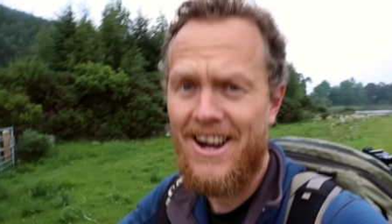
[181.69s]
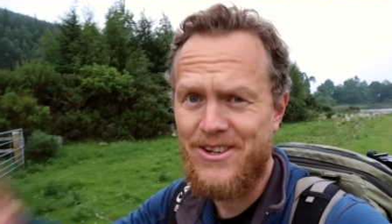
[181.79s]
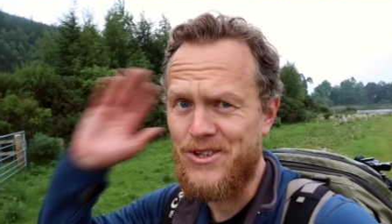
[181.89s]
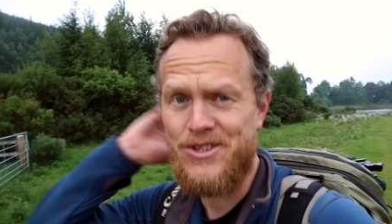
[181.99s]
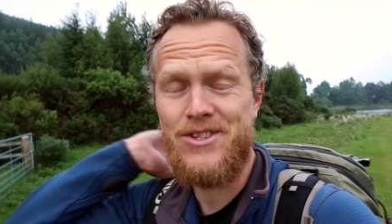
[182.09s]

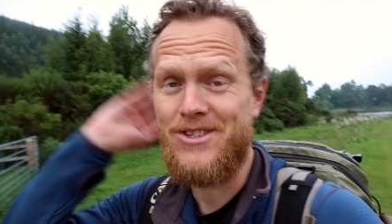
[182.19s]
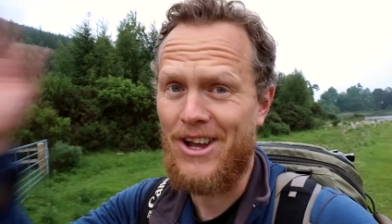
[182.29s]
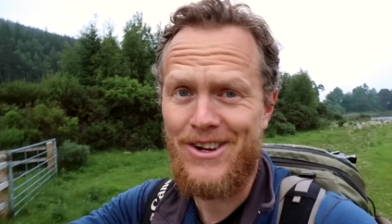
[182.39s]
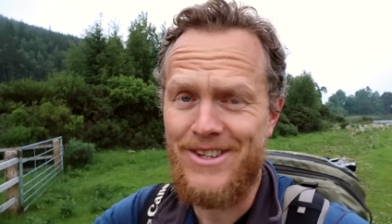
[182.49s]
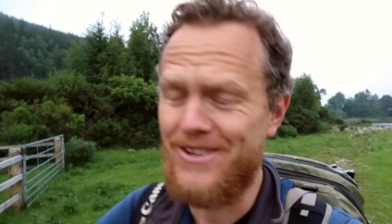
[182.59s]
just
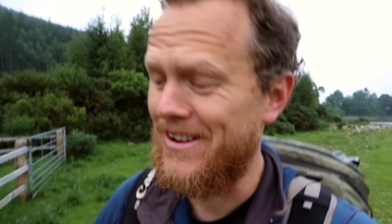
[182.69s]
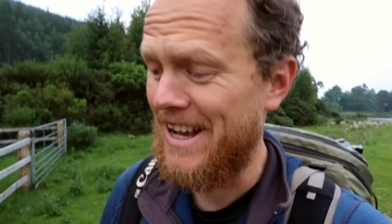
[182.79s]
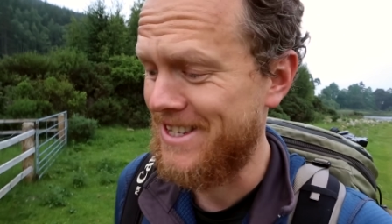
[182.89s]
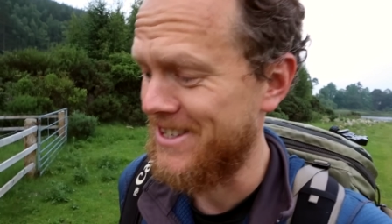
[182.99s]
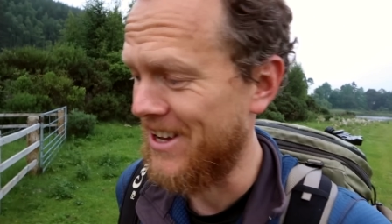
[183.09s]
cycle as
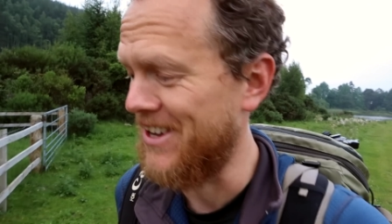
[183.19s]
fast as I